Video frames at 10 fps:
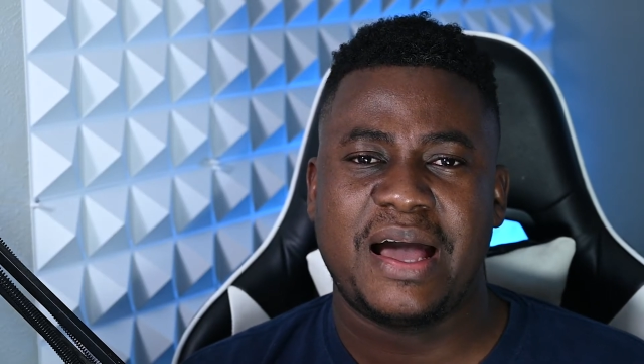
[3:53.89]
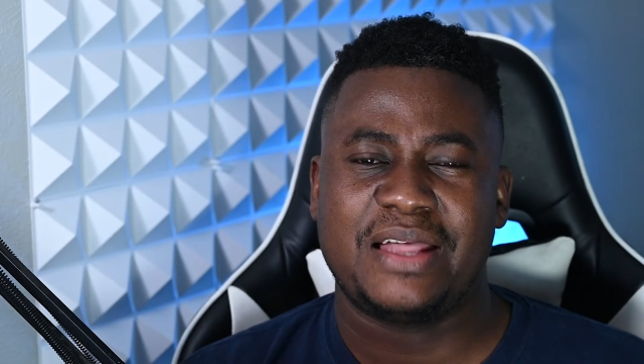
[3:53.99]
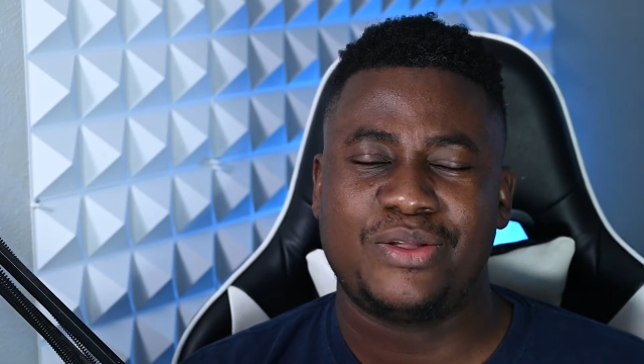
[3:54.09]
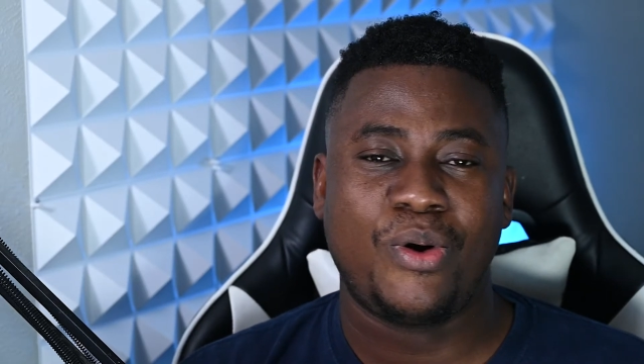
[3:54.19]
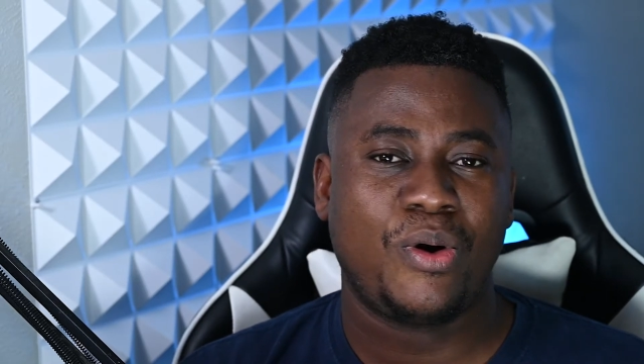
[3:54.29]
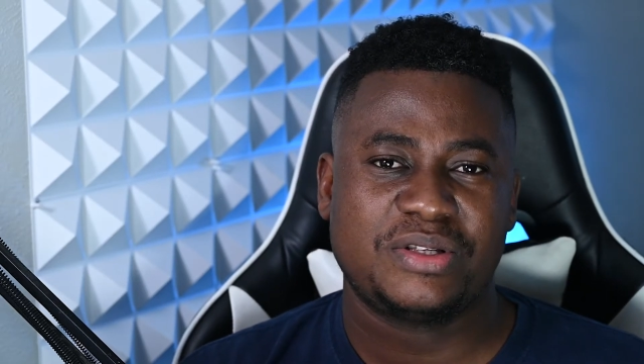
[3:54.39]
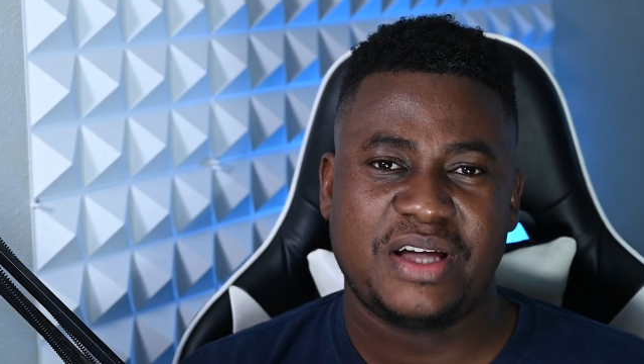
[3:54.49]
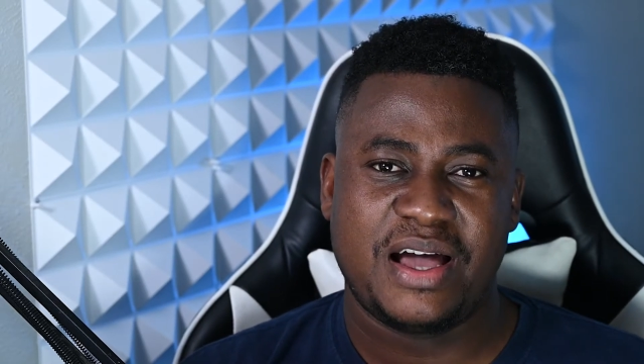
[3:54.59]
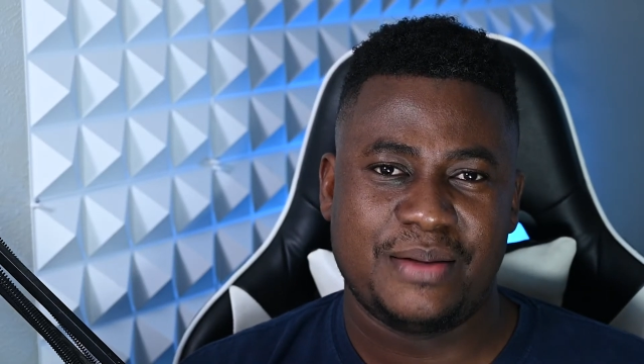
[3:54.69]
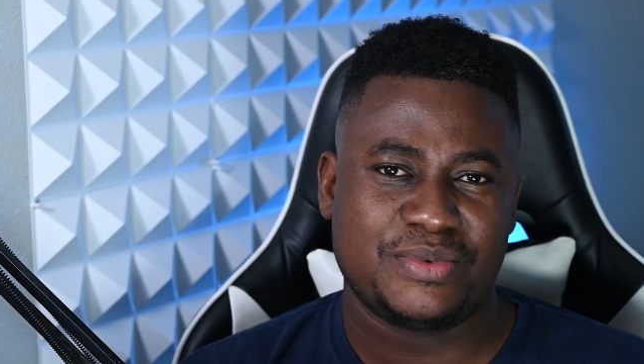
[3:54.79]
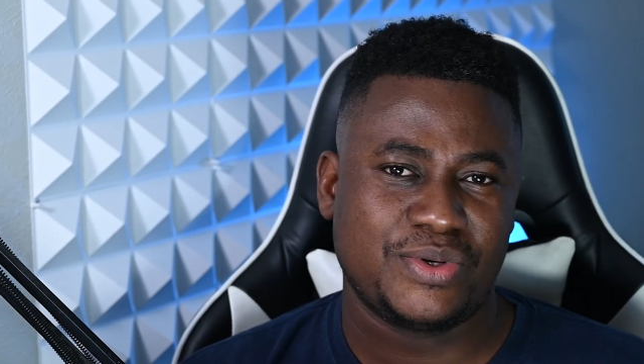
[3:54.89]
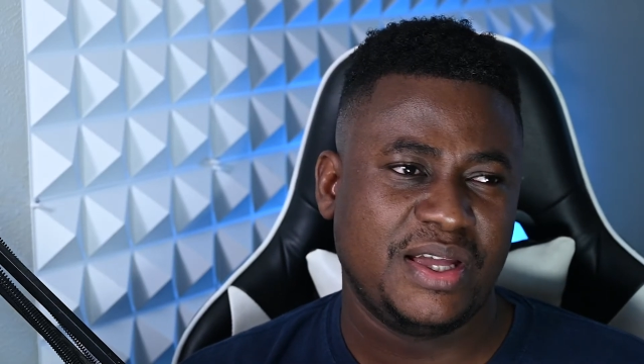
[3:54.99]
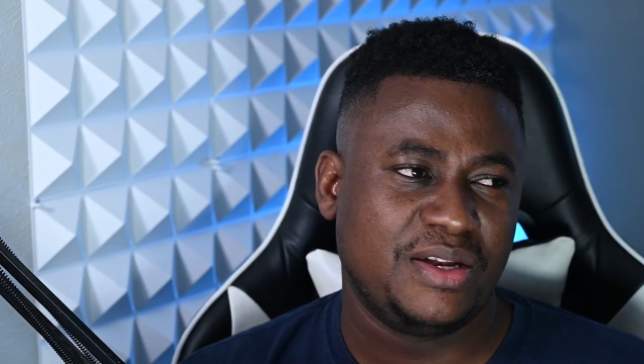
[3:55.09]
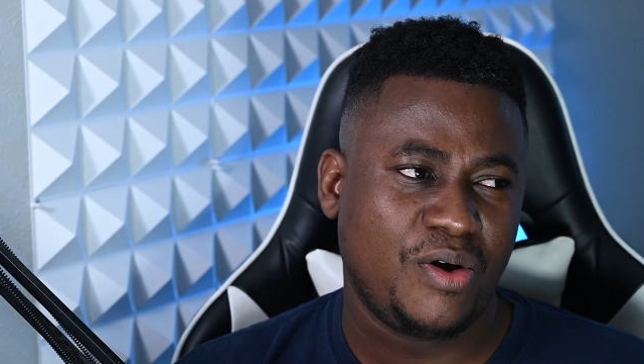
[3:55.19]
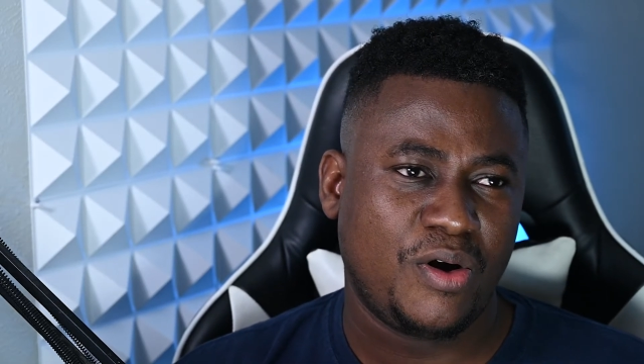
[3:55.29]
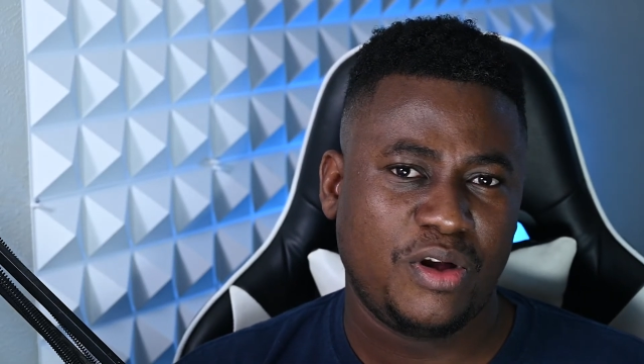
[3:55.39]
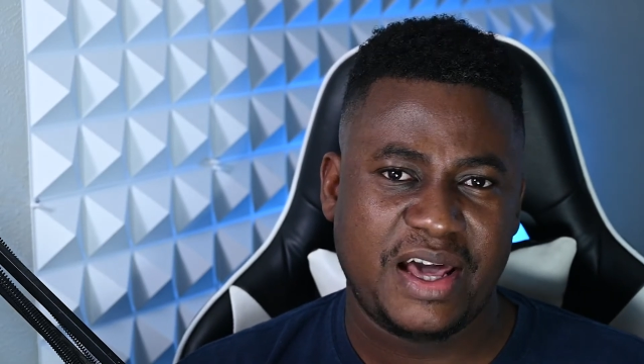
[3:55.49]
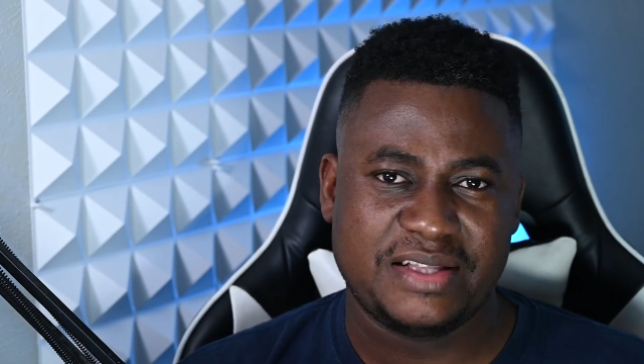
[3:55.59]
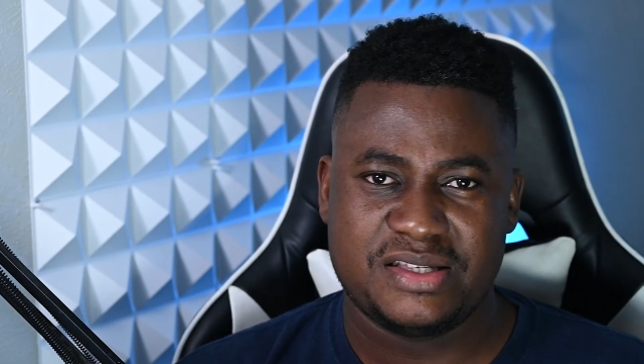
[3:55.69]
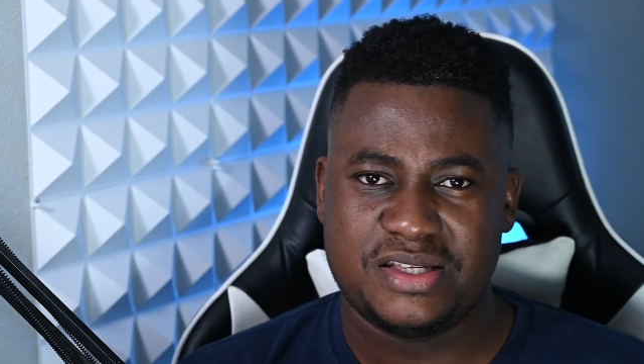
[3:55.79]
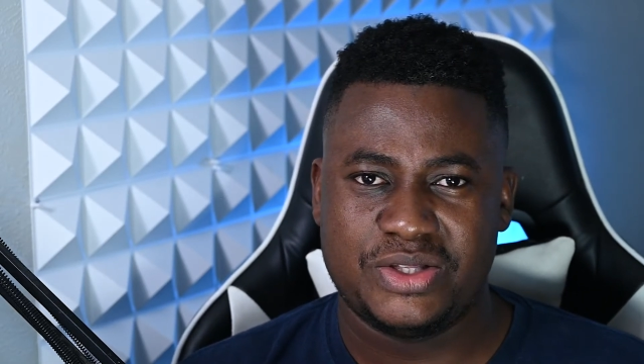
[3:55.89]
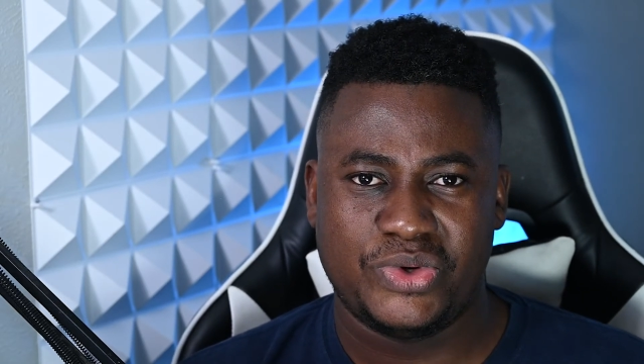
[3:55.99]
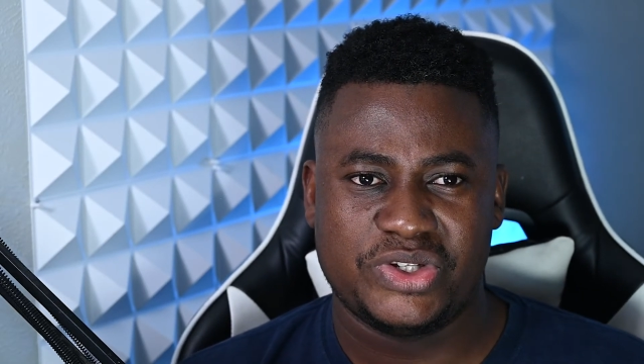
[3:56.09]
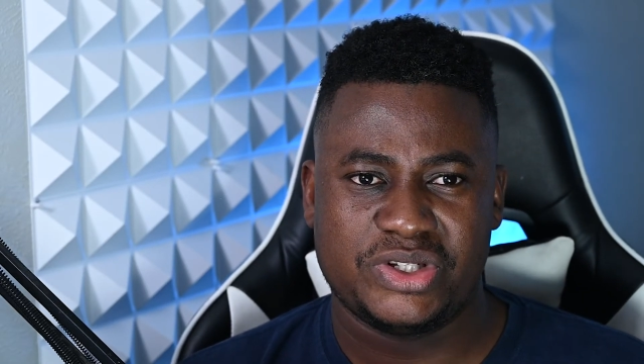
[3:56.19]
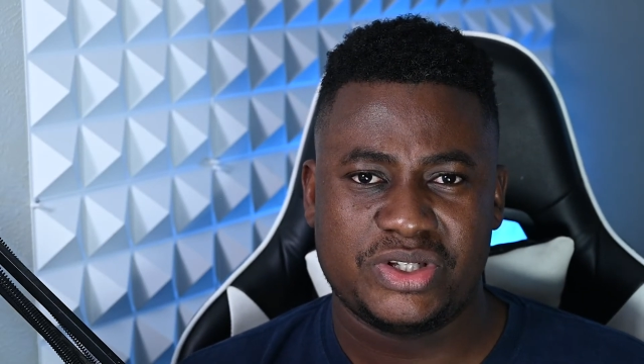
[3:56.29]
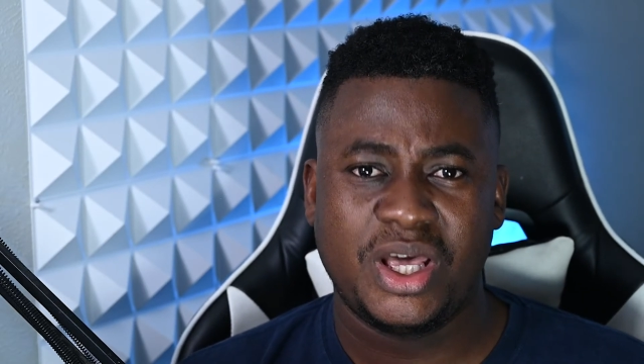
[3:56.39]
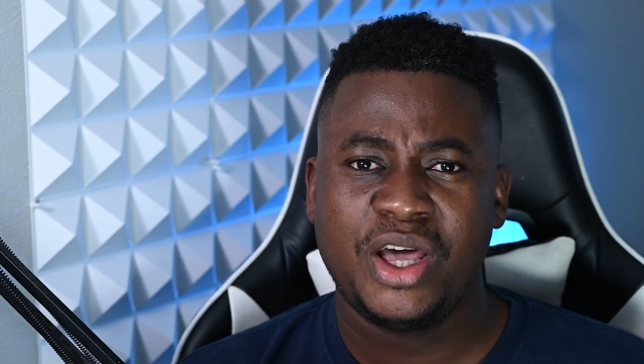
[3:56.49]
at all times, in all lighting situations,